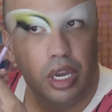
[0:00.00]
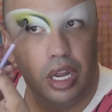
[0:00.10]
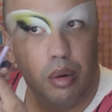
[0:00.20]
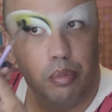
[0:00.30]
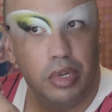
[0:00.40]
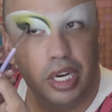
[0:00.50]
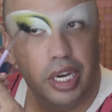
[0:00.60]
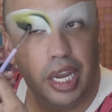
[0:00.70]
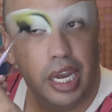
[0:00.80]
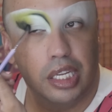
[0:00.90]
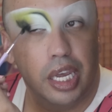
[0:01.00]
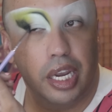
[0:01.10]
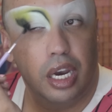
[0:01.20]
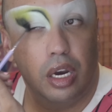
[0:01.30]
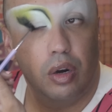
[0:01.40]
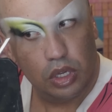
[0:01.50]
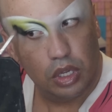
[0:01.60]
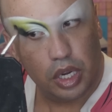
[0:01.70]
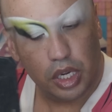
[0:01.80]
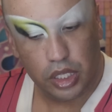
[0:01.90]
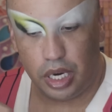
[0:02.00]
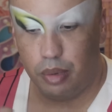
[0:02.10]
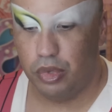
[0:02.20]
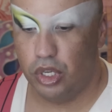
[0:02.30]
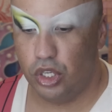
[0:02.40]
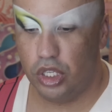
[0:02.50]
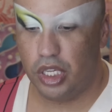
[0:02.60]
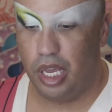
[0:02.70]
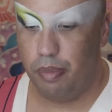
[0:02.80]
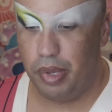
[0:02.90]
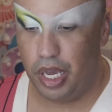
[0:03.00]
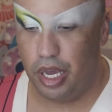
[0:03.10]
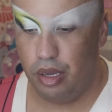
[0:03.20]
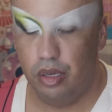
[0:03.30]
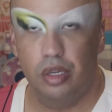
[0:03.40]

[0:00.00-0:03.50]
And I'm blending as I go. And like I said, I'm literally just keeping it